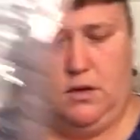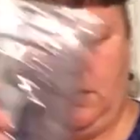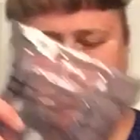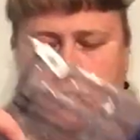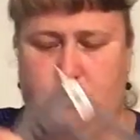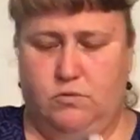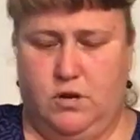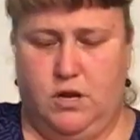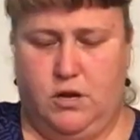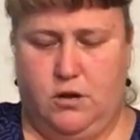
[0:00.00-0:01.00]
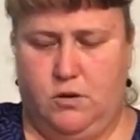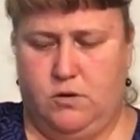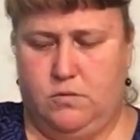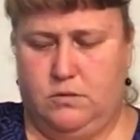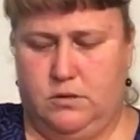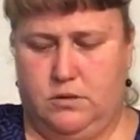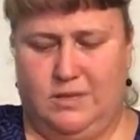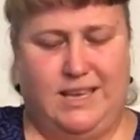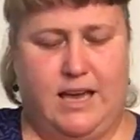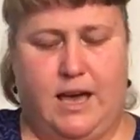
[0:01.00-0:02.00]
I don't know.
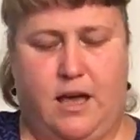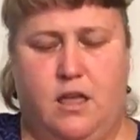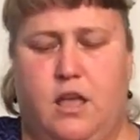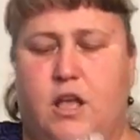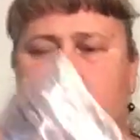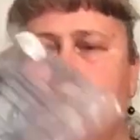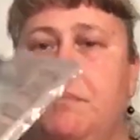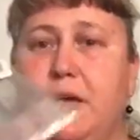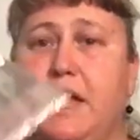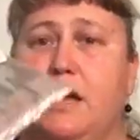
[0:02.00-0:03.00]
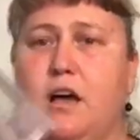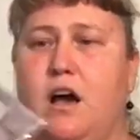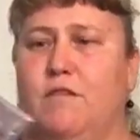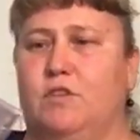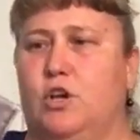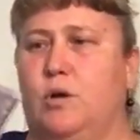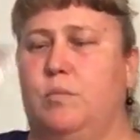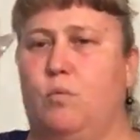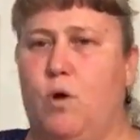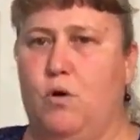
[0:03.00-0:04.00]
Yeah. The big
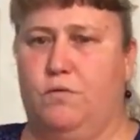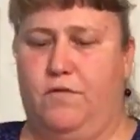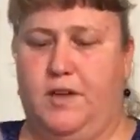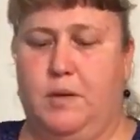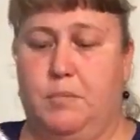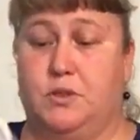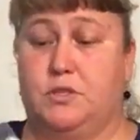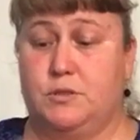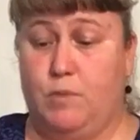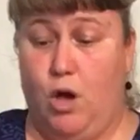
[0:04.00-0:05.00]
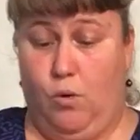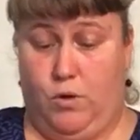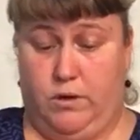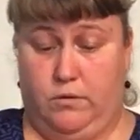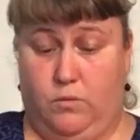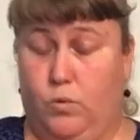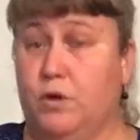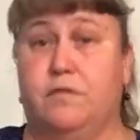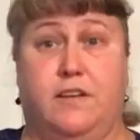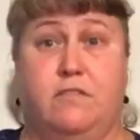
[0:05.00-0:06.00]
envelope won't fit, but the small one
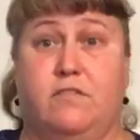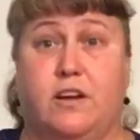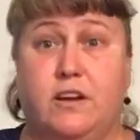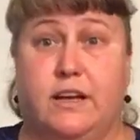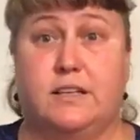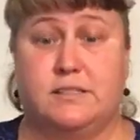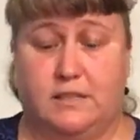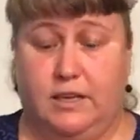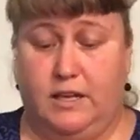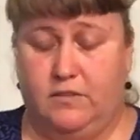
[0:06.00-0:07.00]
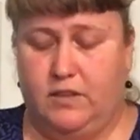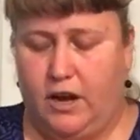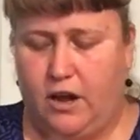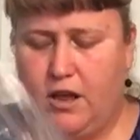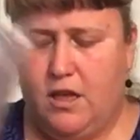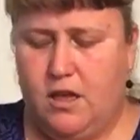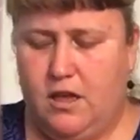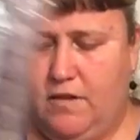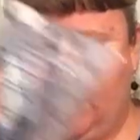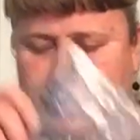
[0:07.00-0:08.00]
will fit very nicely in there
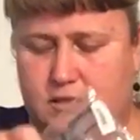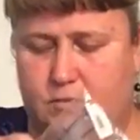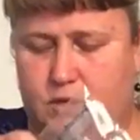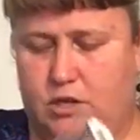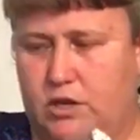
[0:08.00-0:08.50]
if that's something you're